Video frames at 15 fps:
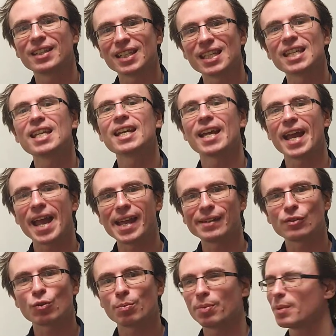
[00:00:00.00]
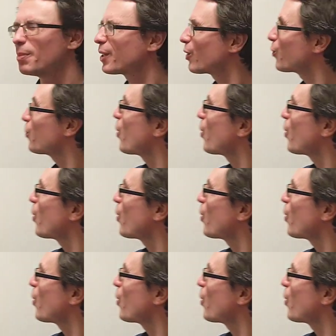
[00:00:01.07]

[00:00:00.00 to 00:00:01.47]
the entropy because